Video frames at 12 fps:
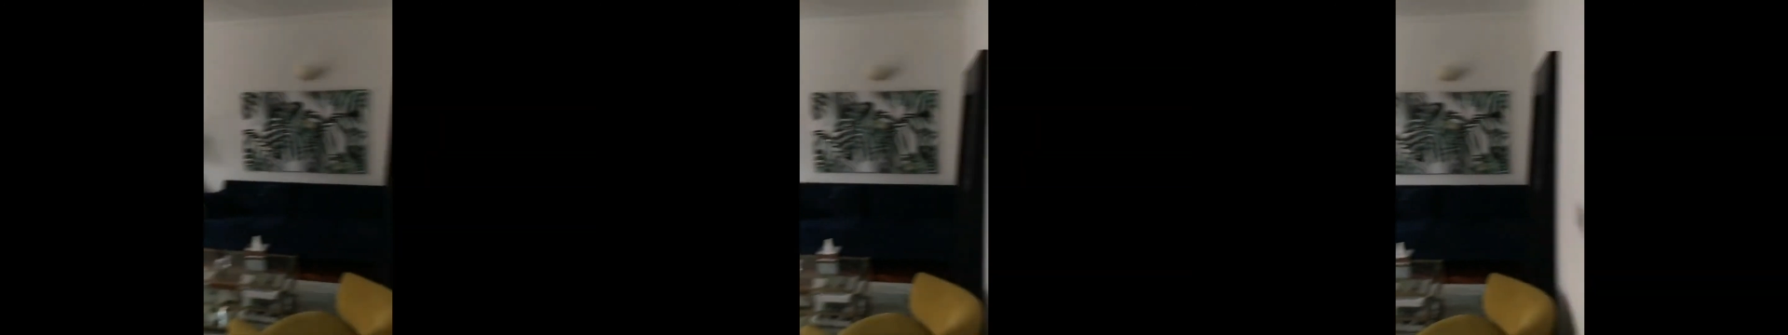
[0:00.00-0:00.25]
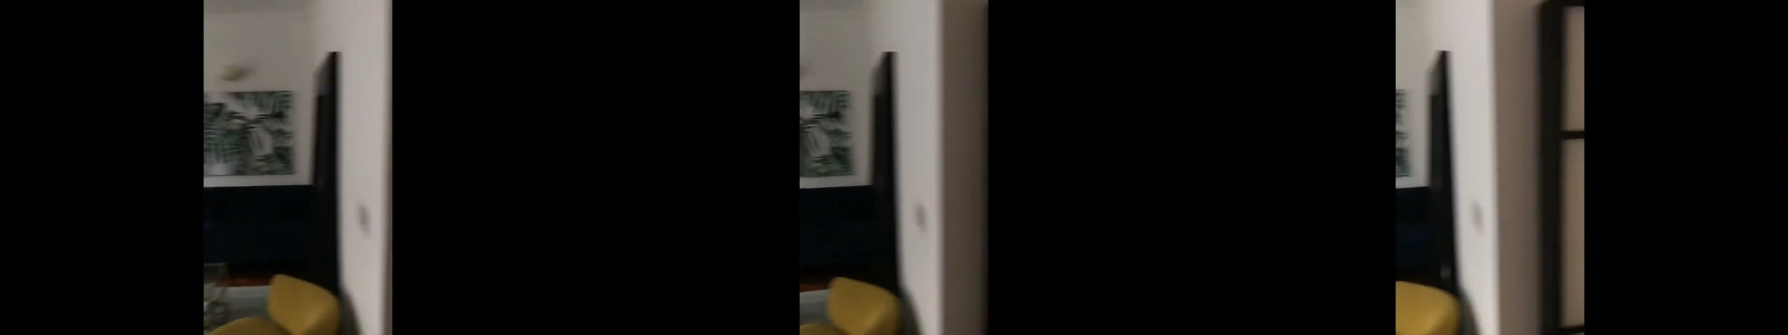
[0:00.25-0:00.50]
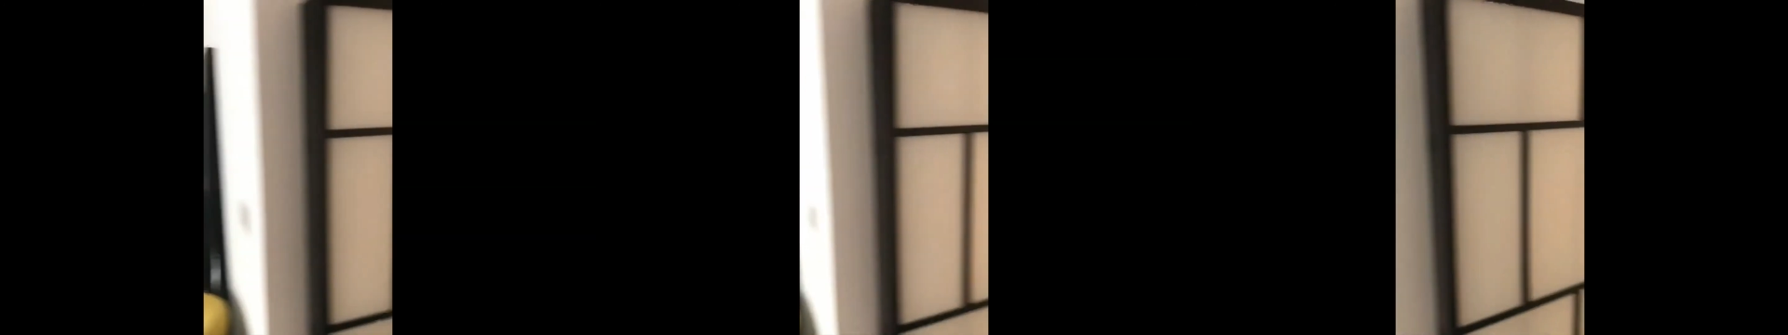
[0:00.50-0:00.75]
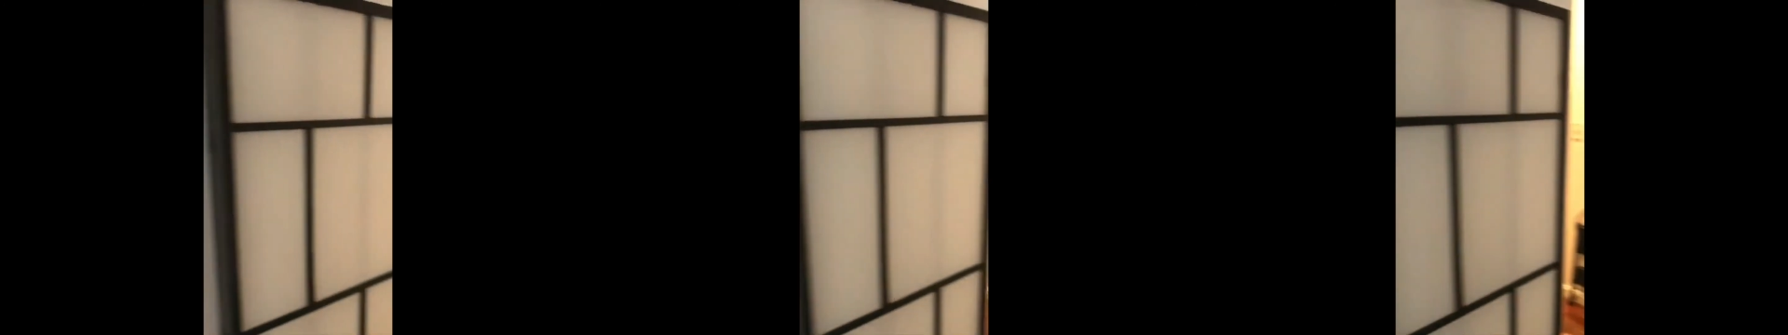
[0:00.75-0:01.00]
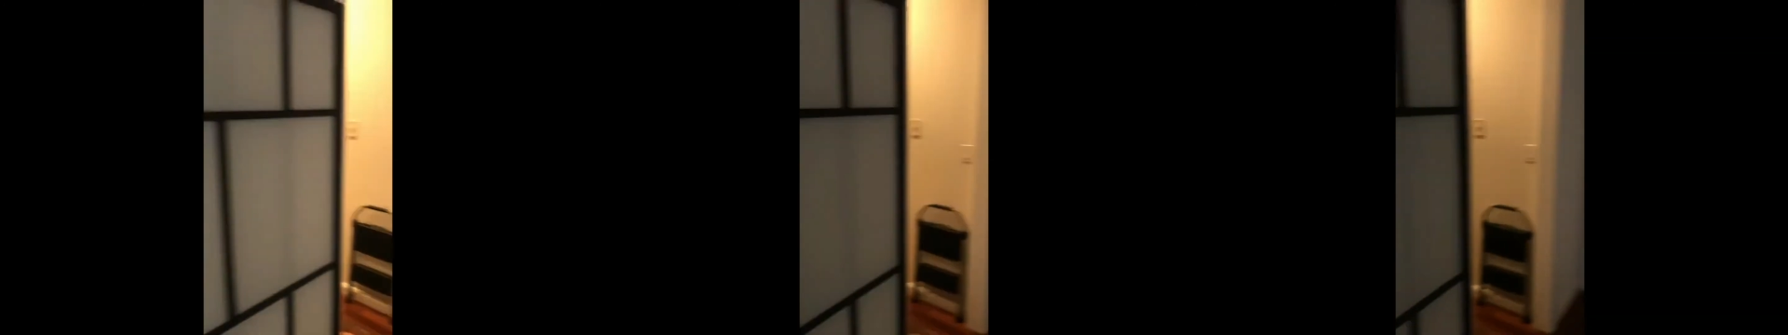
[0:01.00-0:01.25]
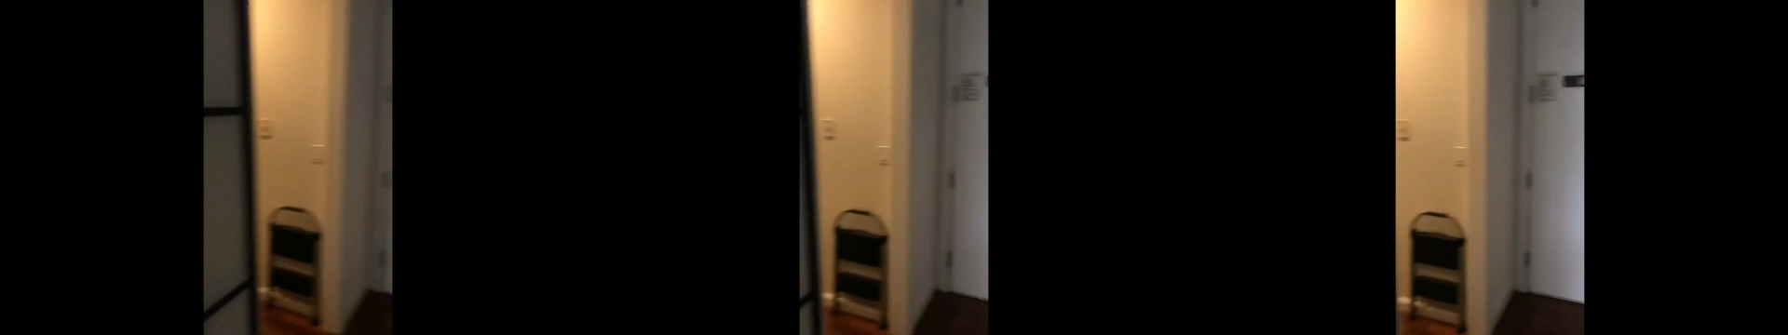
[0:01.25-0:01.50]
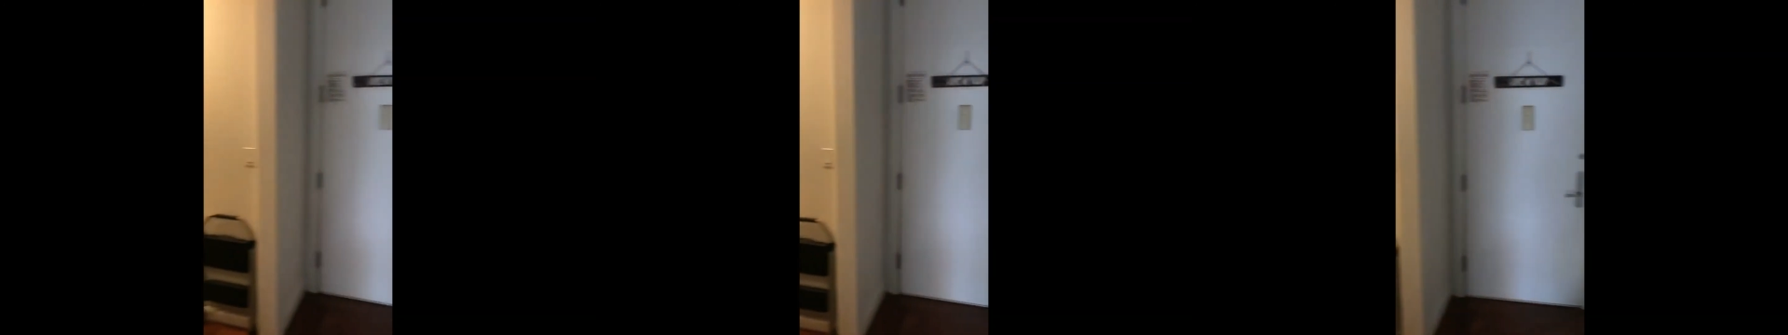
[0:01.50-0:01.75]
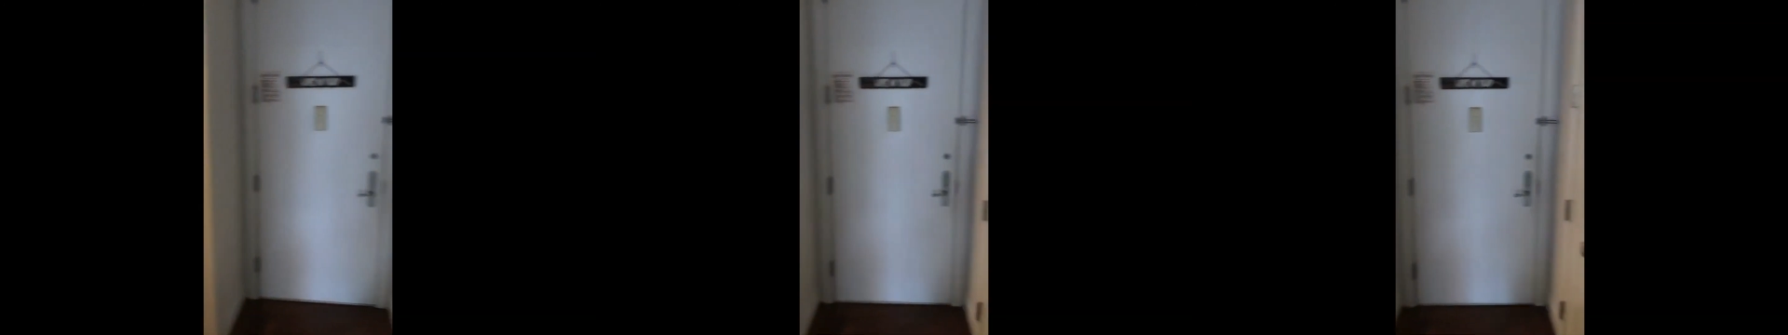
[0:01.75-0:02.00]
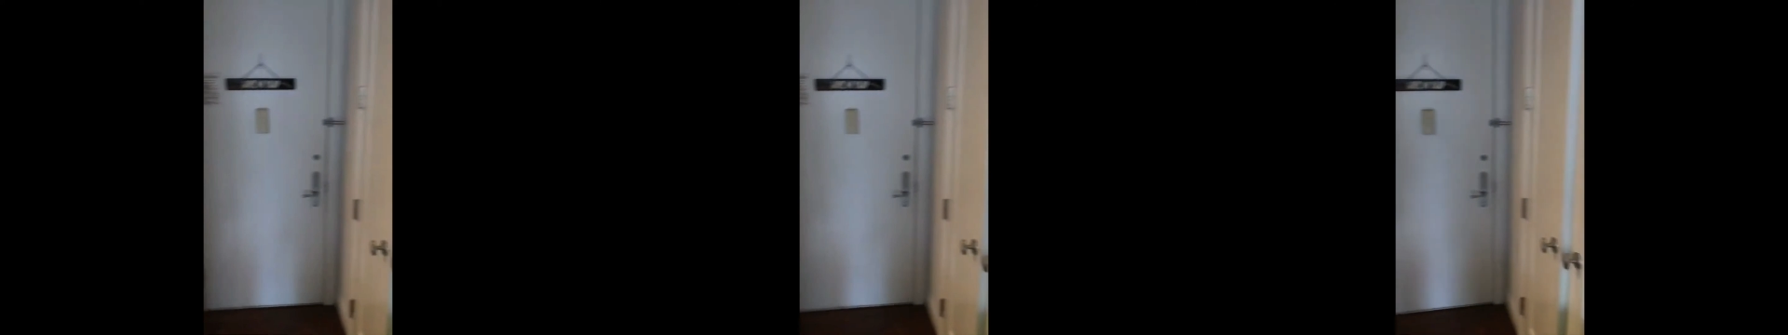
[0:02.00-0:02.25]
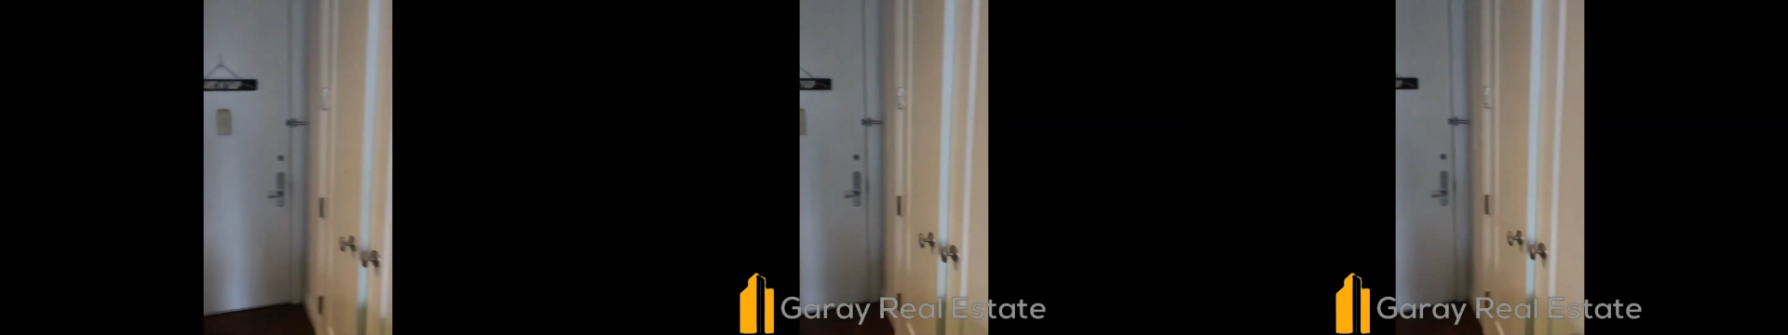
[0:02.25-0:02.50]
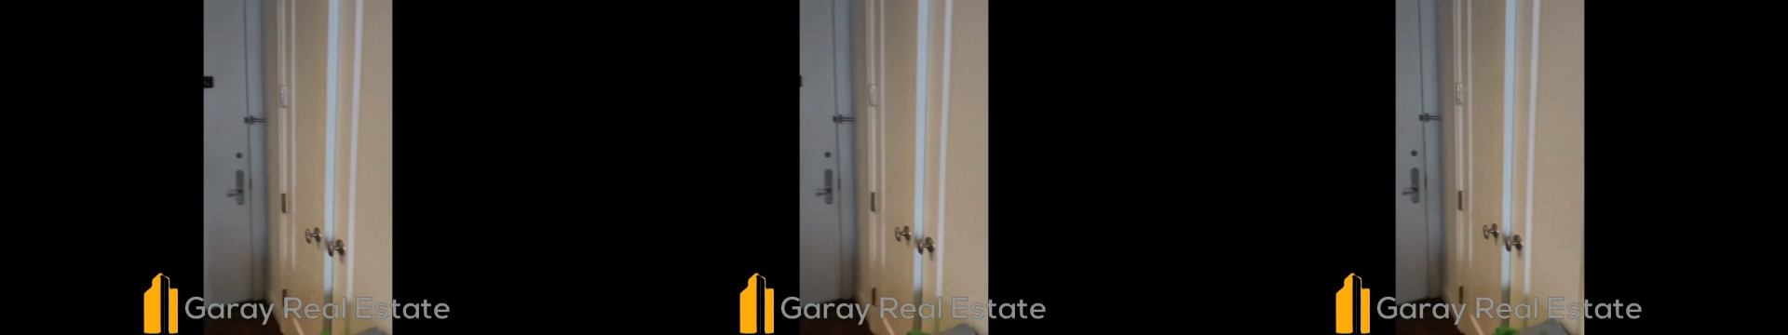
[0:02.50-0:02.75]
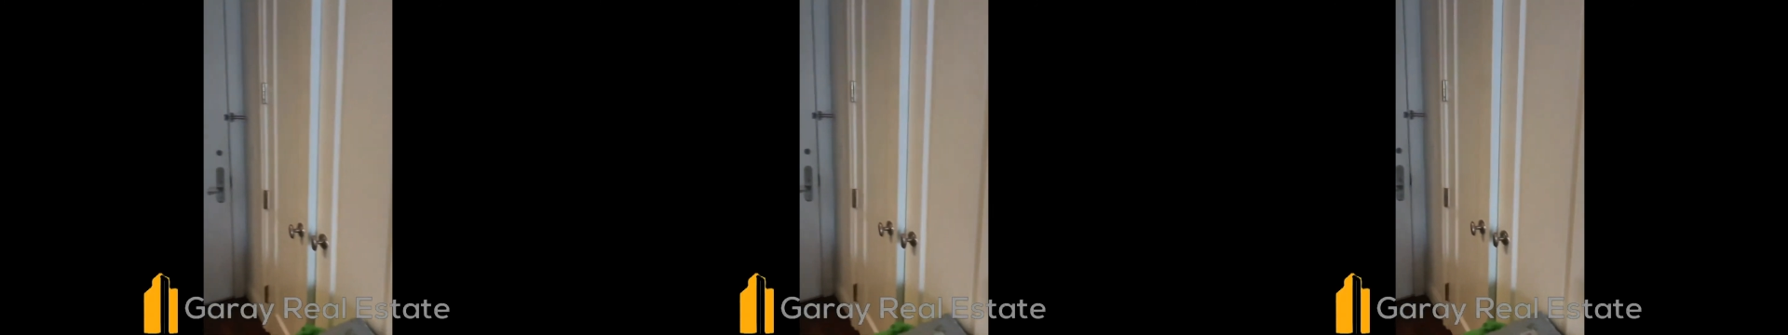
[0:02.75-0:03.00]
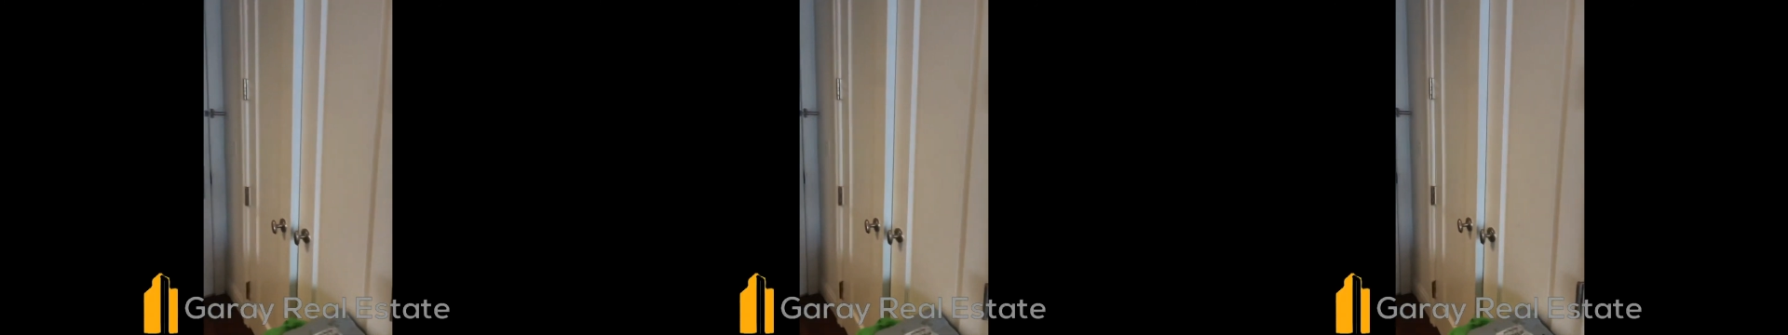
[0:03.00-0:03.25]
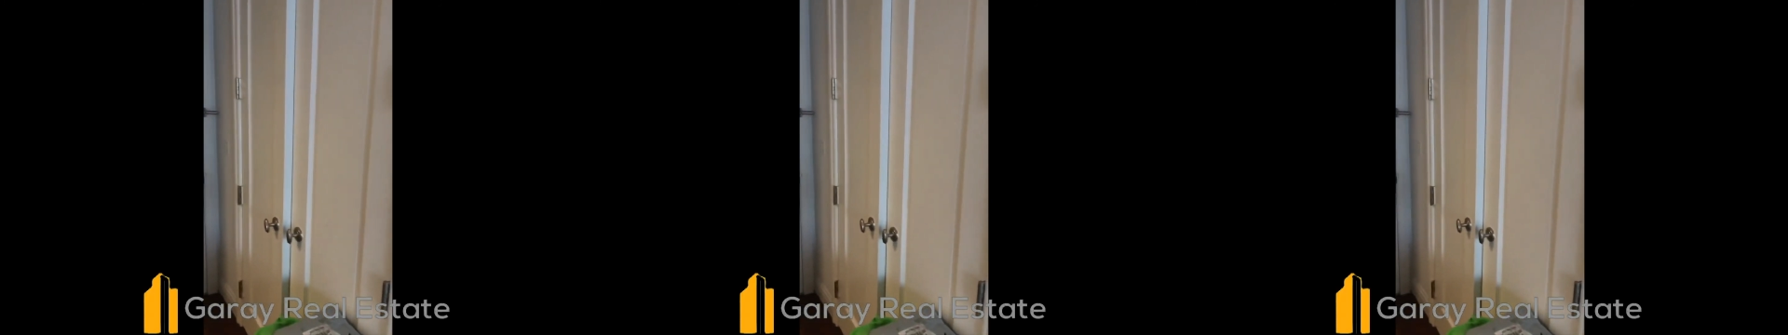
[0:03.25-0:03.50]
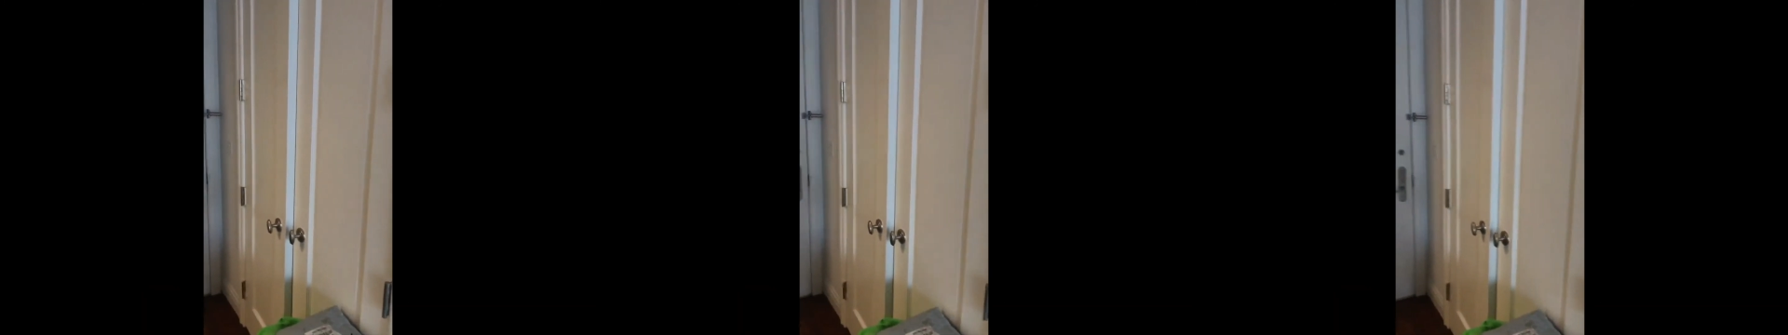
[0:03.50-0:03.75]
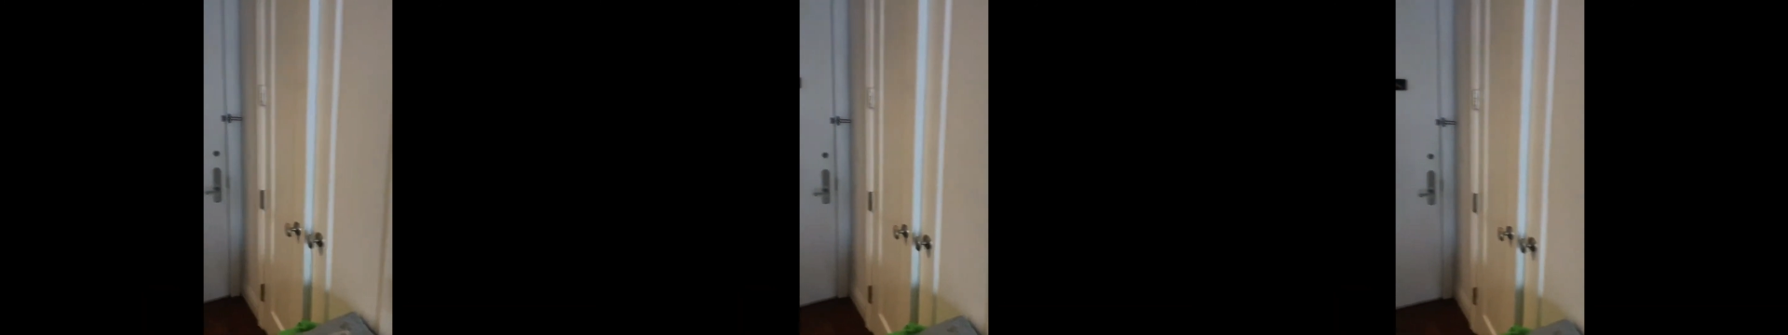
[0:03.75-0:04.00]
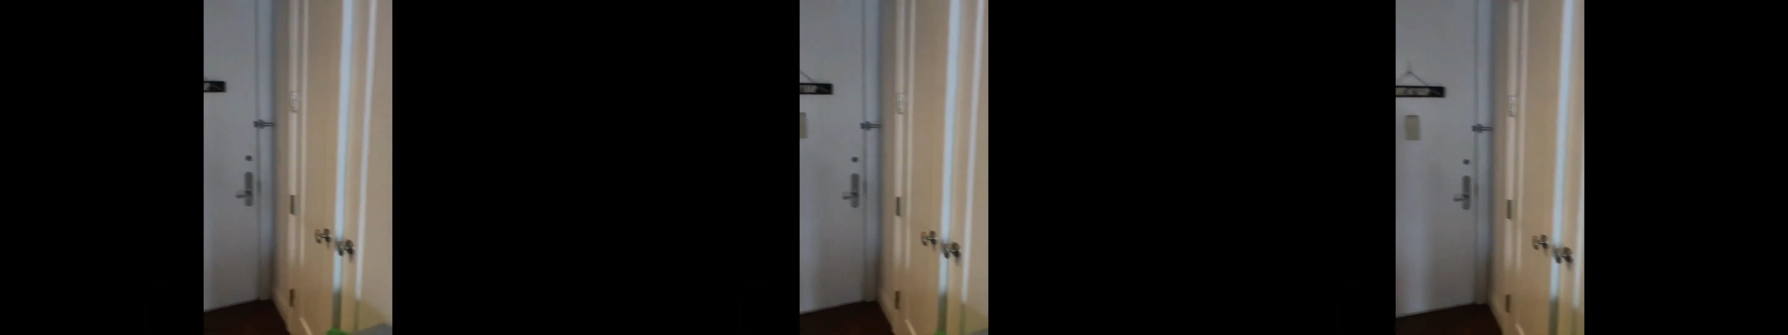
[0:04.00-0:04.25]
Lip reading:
(no speaker visible)